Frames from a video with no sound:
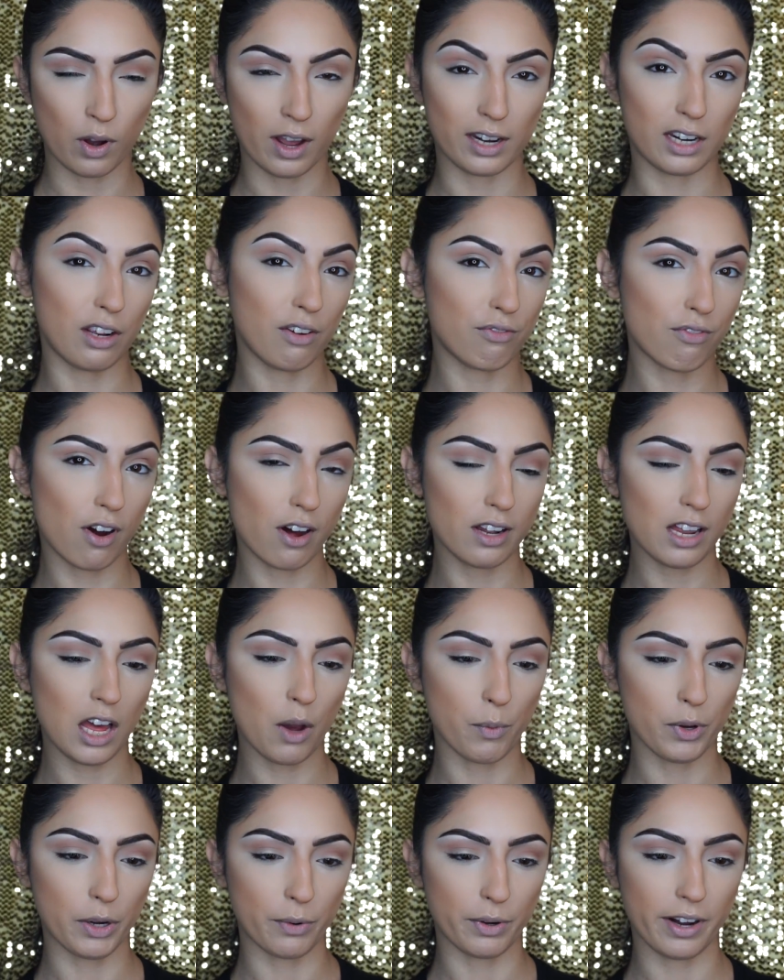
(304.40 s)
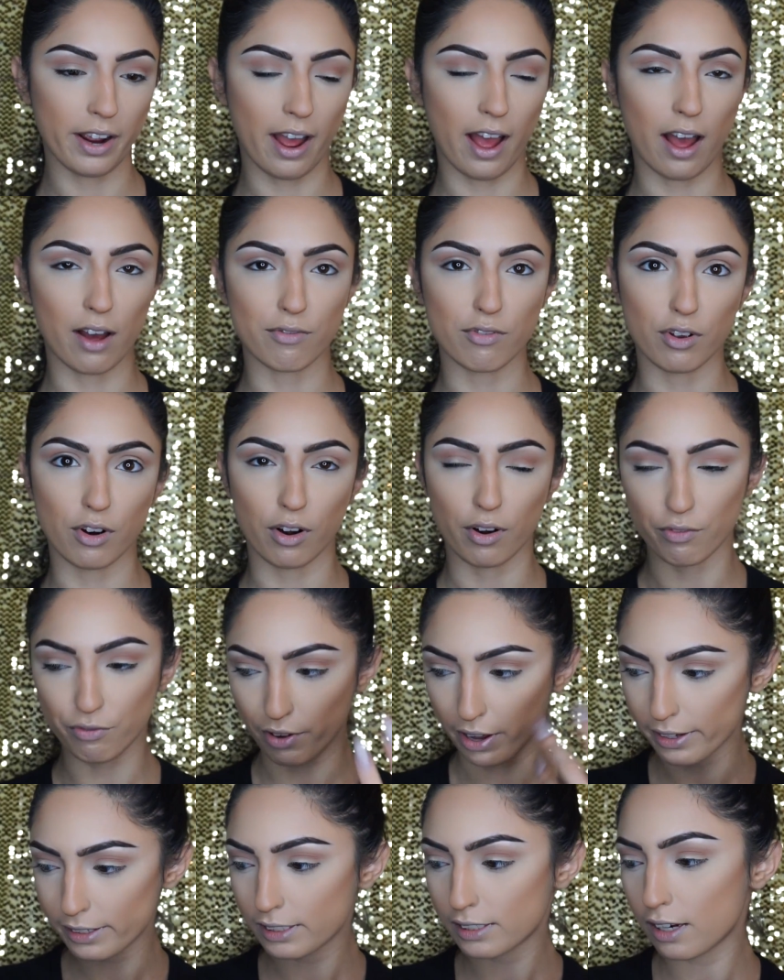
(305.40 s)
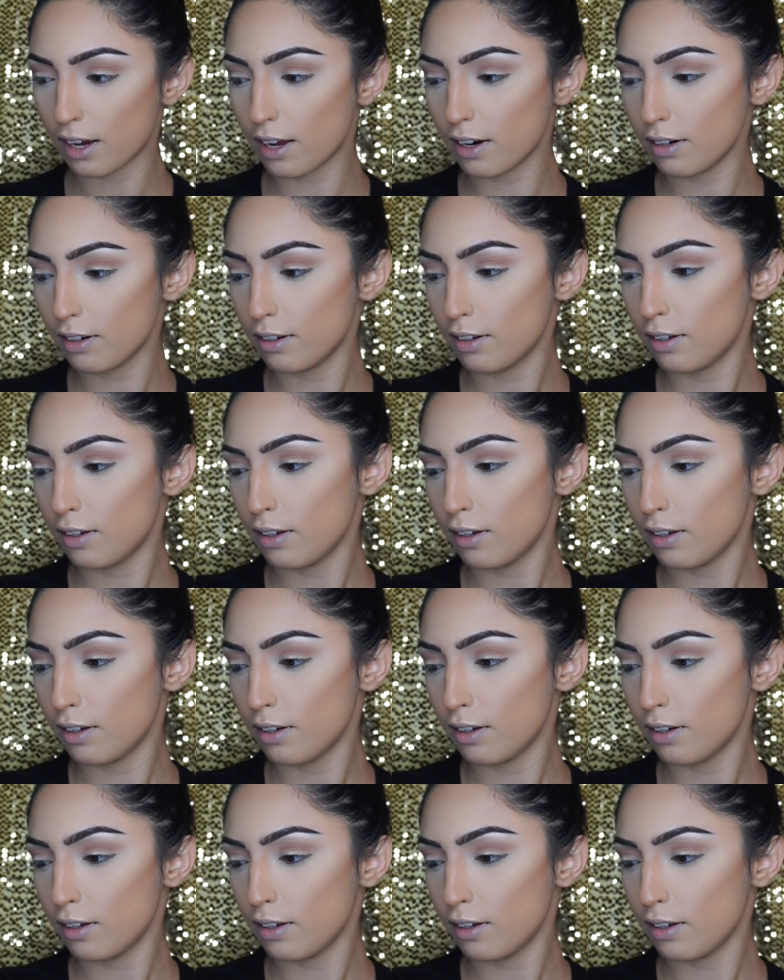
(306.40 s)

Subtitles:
want any fallout when you already have your face done.